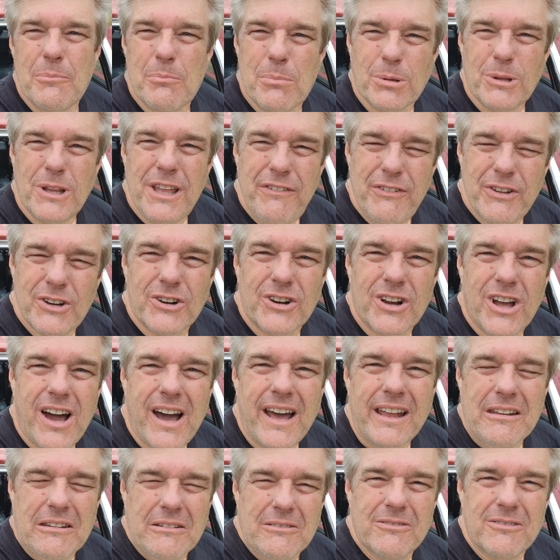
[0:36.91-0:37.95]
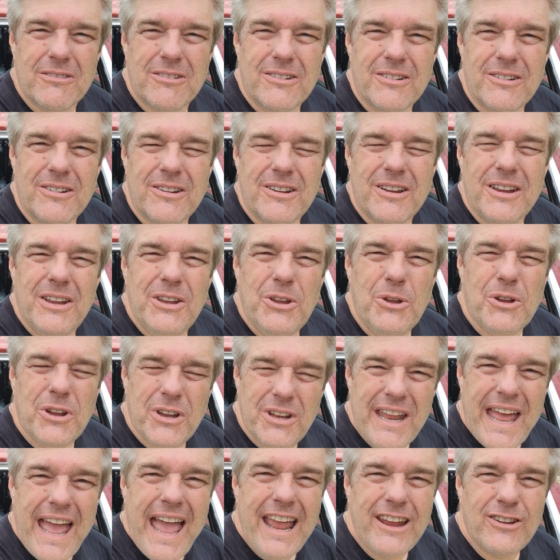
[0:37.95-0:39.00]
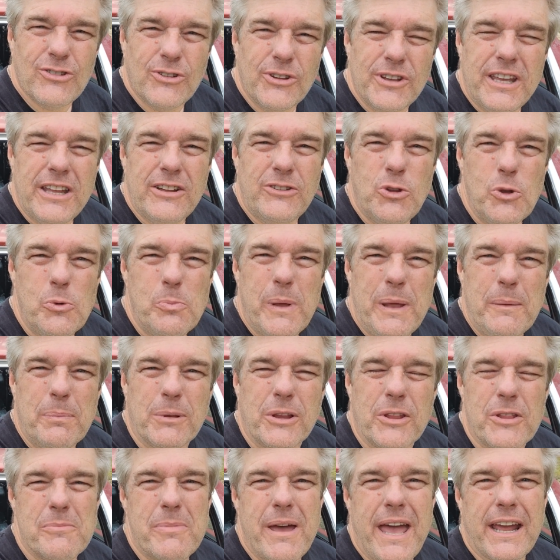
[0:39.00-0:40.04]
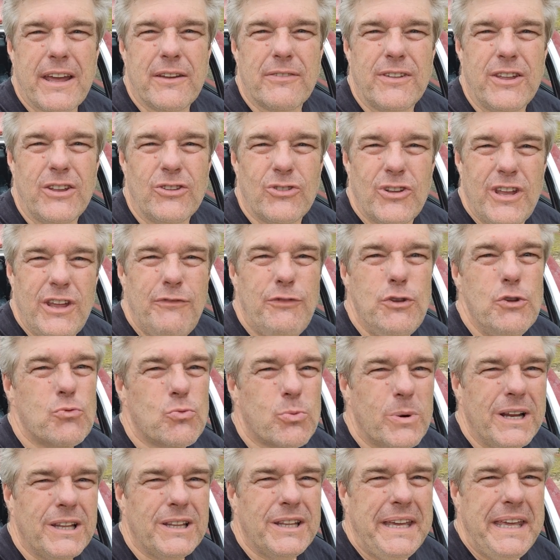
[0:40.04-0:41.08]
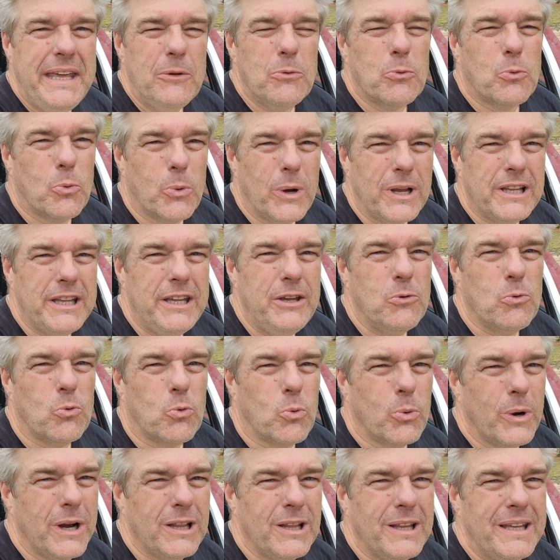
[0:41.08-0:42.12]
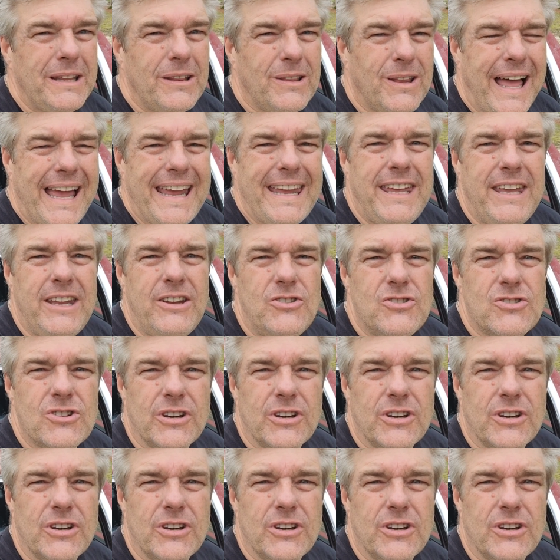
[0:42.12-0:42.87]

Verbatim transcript: Believe it or not, you can actually get two people in the back of this if you really, really, really like each